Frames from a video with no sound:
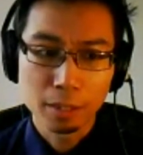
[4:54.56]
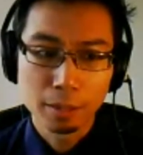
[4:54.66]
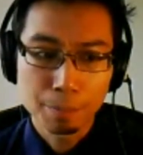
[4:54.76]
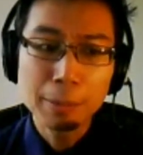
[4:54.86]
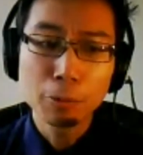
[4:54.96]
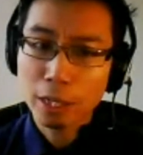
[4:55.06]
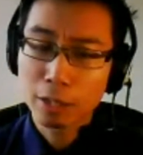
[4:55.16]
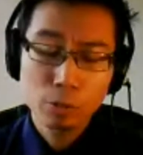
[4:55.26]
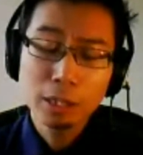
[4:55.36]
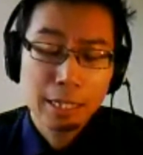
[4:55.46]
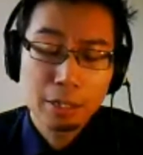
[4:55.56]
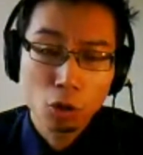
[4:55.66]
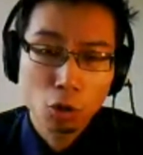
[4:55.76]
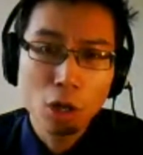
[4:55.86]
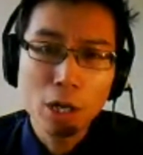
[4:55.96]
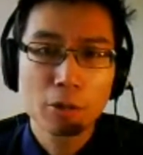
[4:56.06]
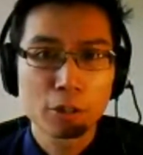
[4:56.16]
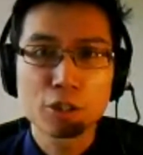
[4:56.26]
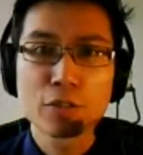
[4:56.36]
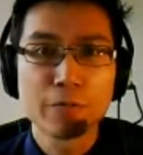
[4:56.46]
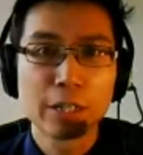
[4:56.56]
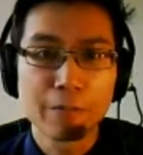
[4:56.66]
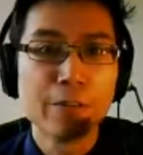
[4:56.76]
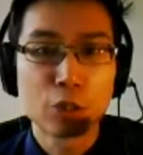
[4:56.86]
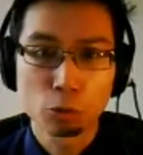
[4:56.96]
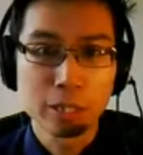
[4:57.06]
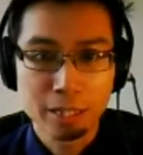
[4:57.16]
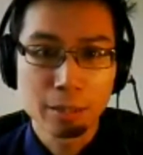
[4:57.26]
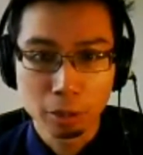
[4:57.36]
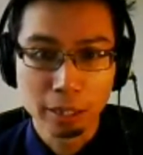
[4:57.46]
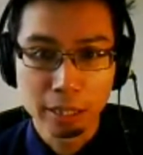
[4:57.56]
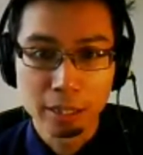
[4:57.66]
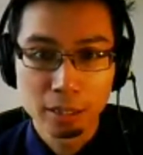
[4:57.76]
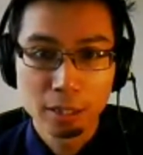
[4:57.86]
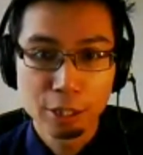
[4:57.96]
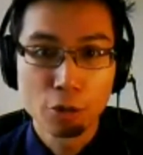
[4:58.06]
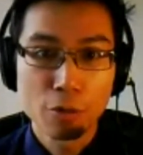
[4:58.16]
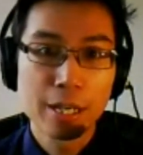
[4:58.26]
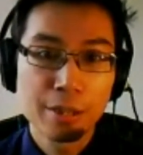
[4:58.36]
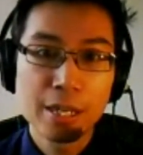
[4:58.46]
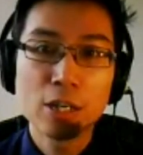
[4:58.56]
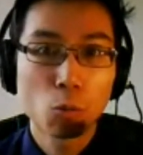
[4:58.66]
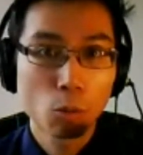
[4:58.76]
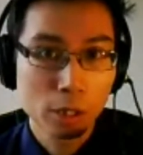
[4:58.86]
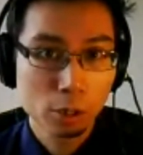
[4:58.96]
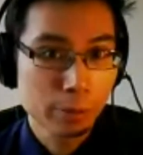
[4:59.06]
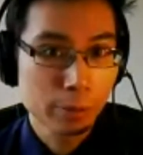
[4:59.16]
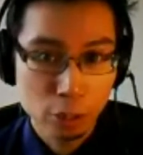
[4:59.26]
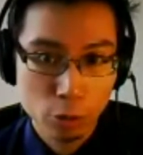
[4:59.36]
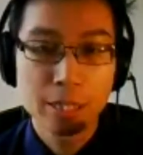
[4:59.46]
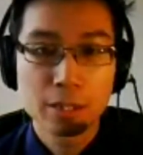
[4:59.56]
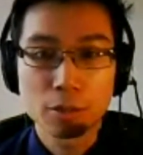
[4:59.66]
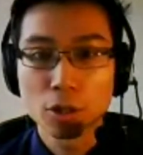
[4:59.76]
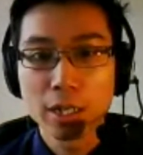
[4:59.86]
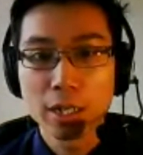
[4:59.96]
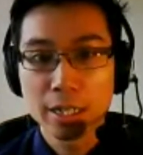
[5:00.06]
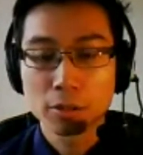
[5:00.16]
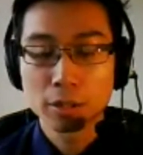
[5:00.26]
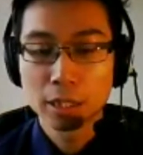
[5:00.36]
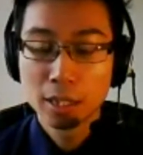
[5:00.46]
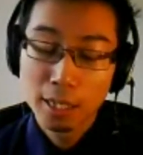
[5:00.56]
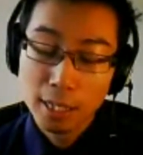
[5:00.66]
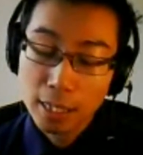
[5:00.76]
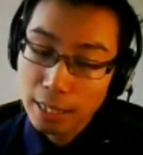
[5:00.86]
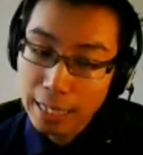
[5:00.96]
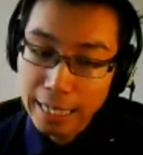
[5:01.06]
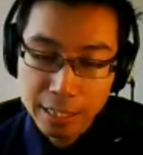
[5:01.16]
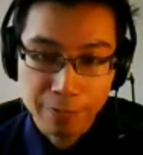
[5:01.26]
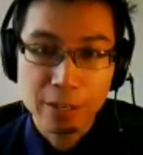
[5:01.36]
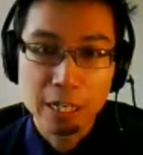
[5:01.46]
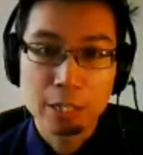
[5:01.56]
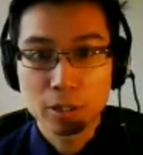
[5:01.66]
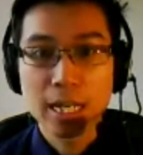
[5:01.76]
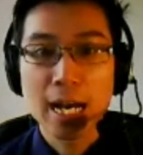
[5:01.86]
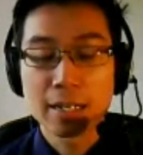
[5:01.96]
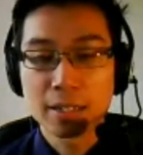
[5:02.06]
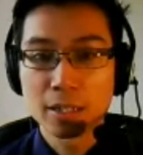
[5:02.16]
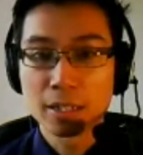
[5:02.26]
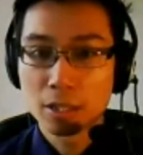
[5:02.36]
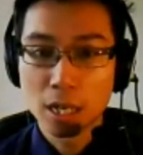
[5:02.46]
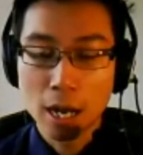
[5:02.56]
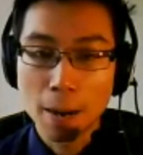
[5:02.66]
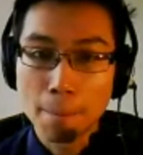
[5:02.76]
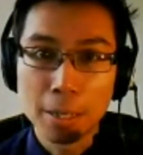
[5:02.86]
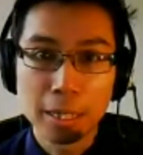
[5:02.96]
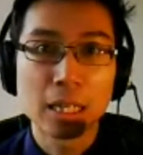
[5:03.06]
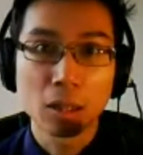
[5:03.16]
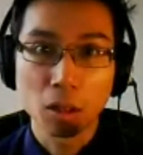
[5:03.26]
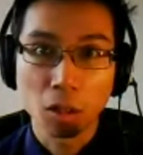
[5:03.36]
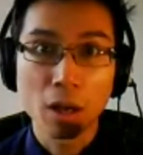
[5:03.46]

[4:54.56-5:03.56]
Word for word: people that really, there are a lot of people that are just very visually stimulated. You know, they, they don't want to retweets. They're not necessarily into Facebook statuses, uh, but they love